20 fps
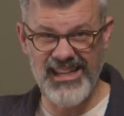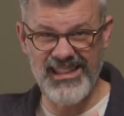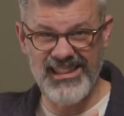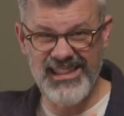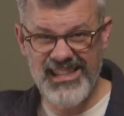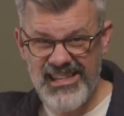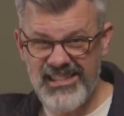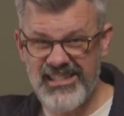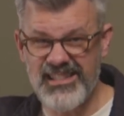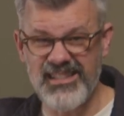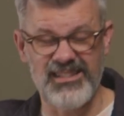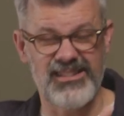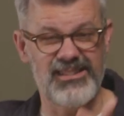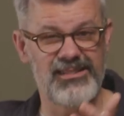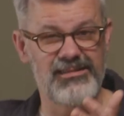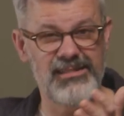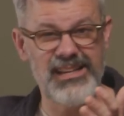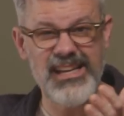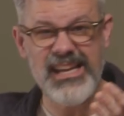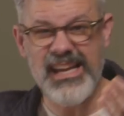this is
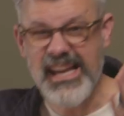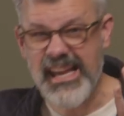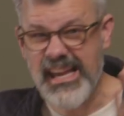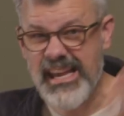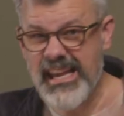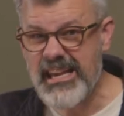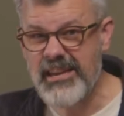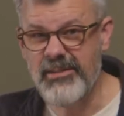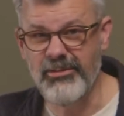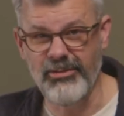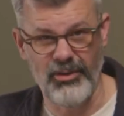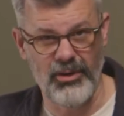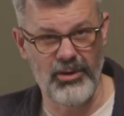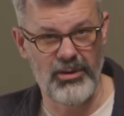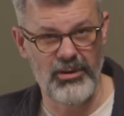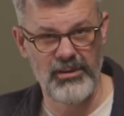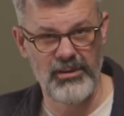evil.